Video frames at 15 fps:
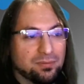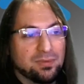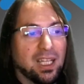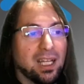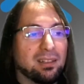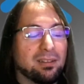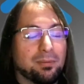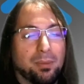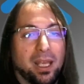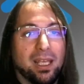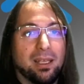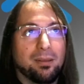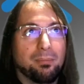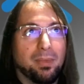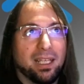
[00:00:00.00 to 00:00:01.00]
that
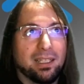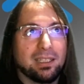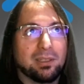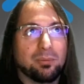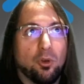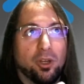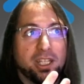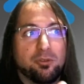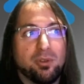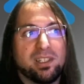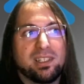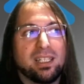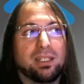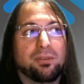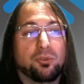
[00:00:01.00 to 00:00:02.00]
may make it more
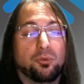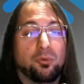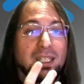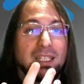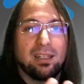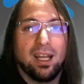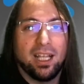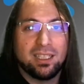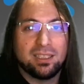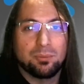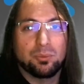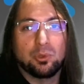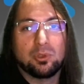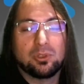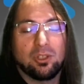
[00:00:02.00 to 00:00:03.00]
interesting if you really like
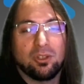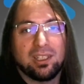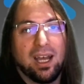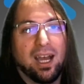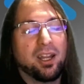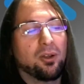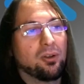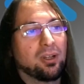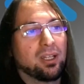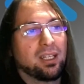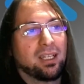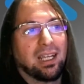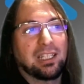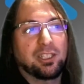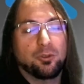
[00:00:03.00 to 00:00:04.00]
book.io
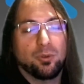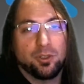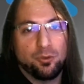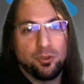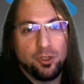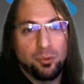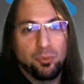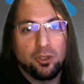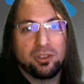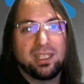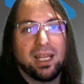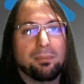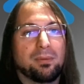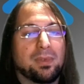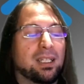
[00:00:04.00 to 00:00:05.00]
and you want to support
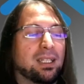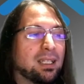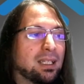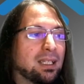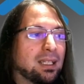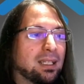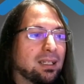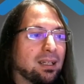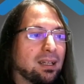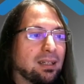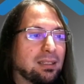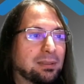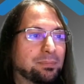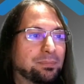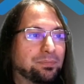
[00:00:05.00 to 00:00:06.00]
them.
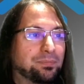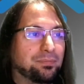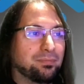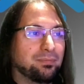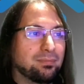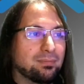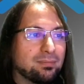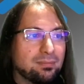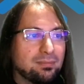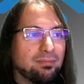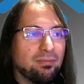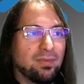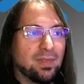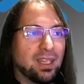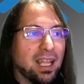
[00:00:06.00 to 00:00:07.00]

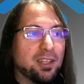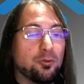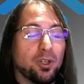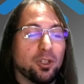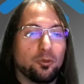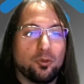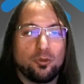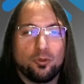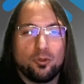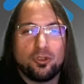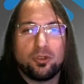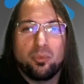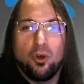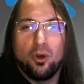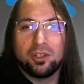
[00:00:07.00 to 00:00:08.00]
And you want to
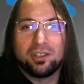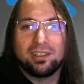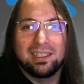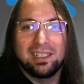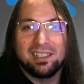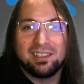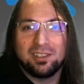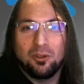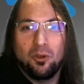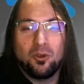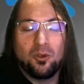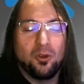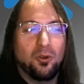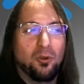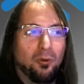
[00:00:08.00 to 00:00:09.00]
sport this
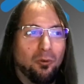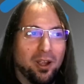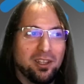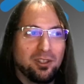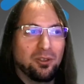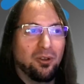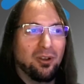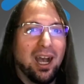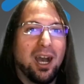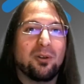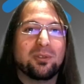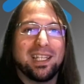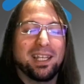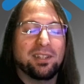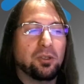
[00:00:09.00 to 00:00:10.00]
logo when you're
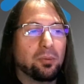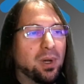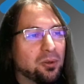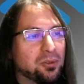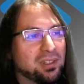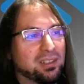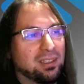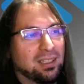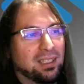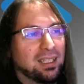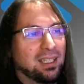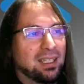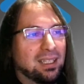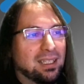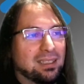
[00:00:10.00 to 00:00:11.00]
out and about.
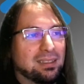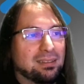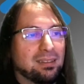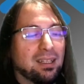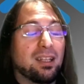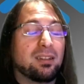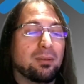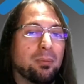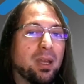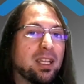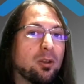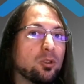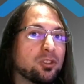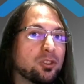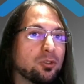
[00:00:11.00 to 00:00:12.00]
That may
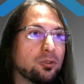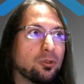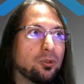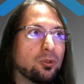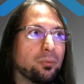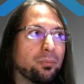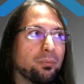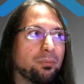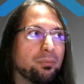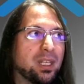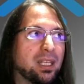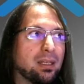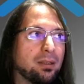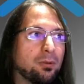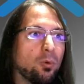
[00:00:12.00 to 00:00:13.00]
also
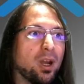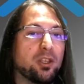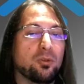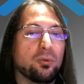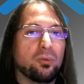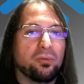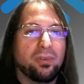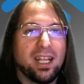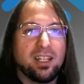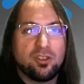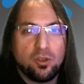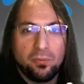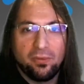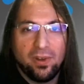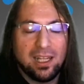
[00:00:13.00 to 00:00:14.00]
be where you find
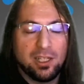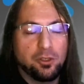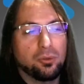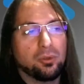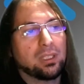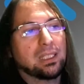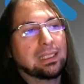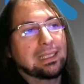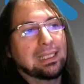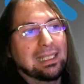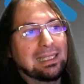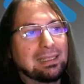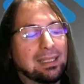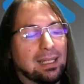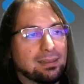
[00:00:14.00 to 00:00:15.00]
some value
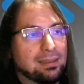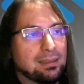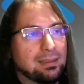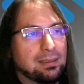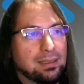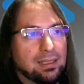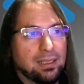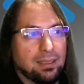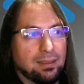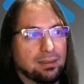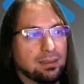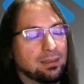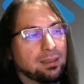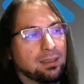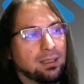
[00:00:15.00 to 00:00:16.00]
in that ticket.